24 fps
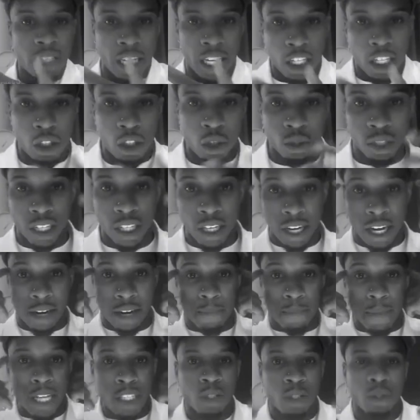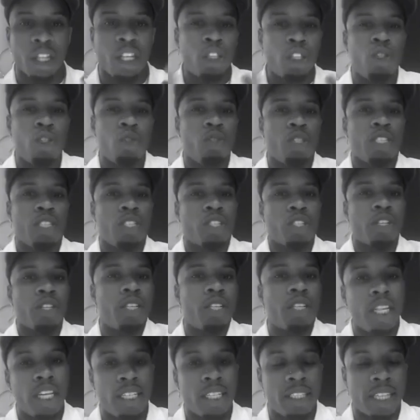issues and mental issues and certain
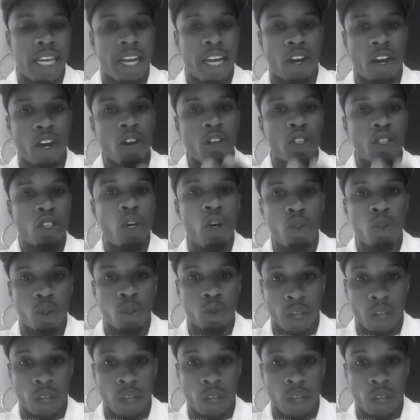things that girls go through.